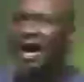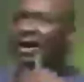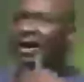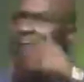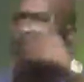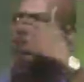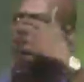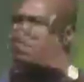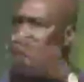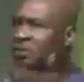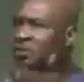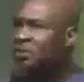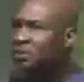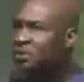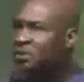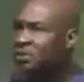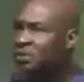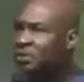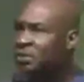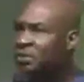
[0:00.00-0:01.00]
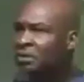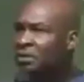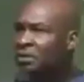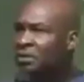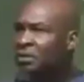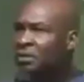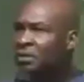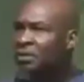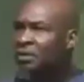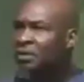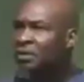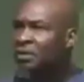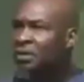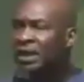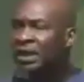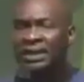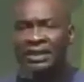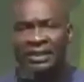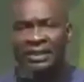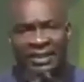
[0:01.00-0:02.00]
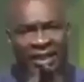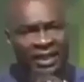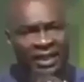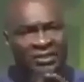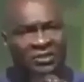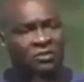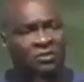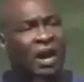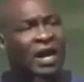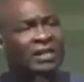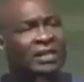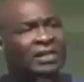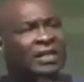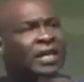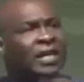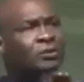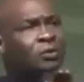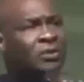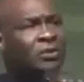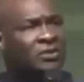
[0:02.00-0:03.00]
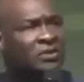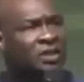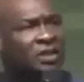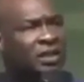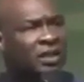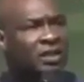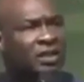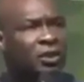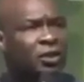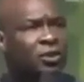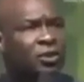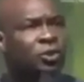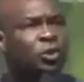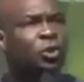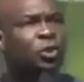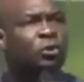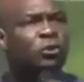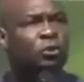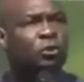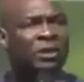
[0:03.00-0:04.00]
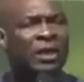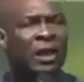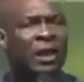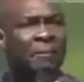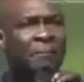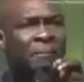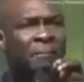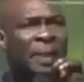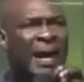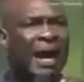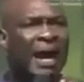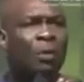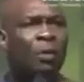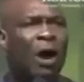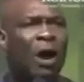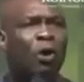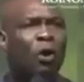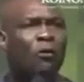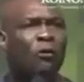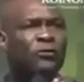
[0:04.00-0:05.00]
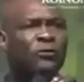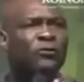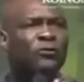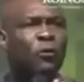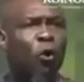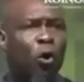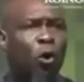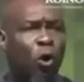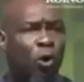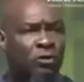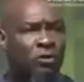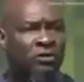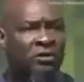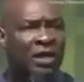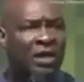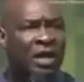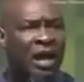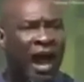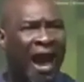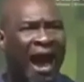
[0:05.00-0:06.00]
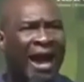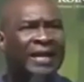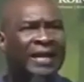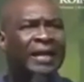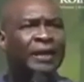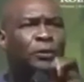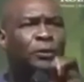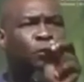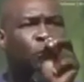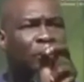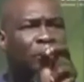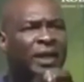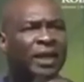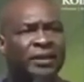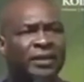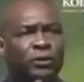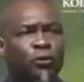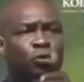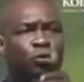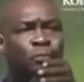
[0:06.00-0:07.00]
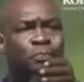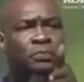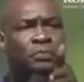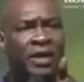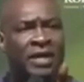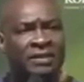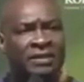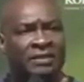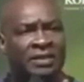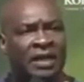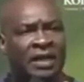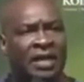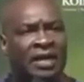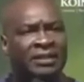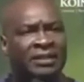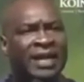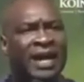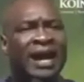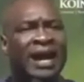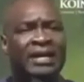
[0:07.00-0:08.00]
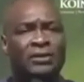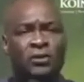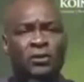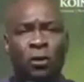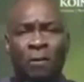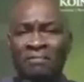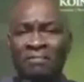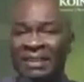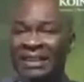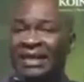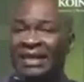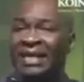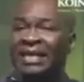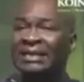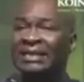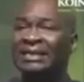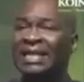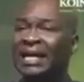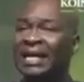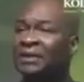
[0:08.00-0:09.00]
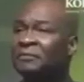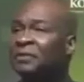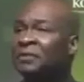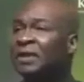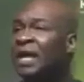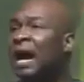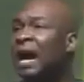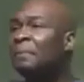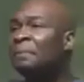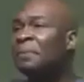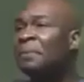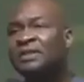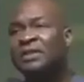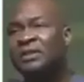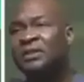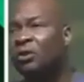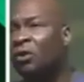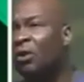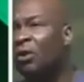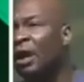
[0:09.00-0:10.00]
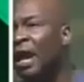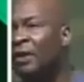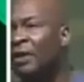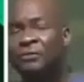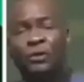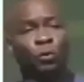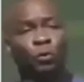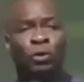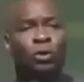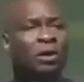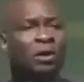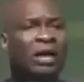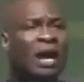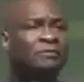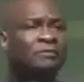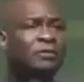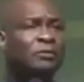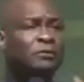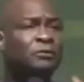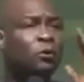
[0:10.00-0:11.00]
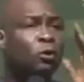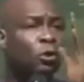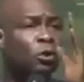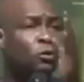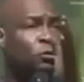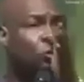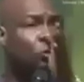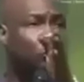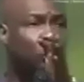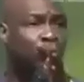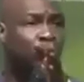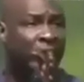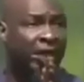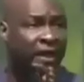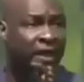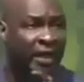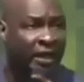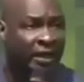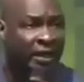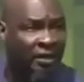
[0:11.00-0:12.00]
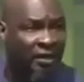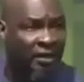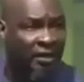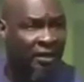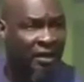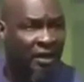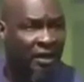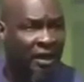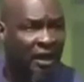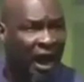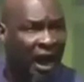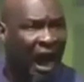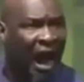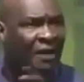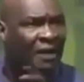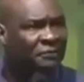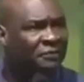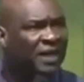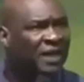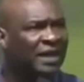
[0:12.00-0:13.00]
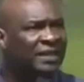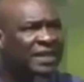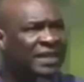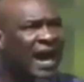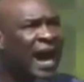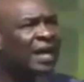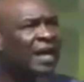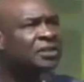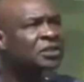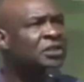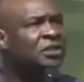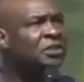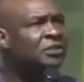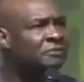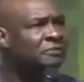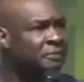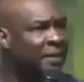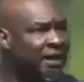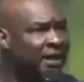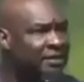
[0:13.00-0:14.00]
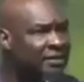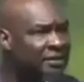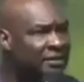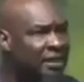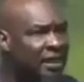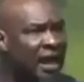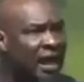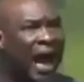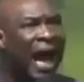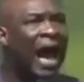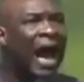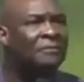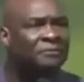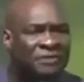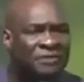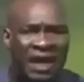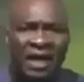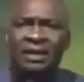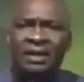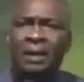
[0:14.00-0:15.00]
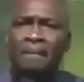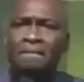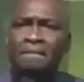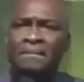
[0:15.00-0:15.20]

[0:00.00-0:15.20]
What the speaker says: I looked. This right here you see shows you the power of focus and the humility to press. There are some these that if it happens in your life, you will not have the focus to look again. After the achievement, after the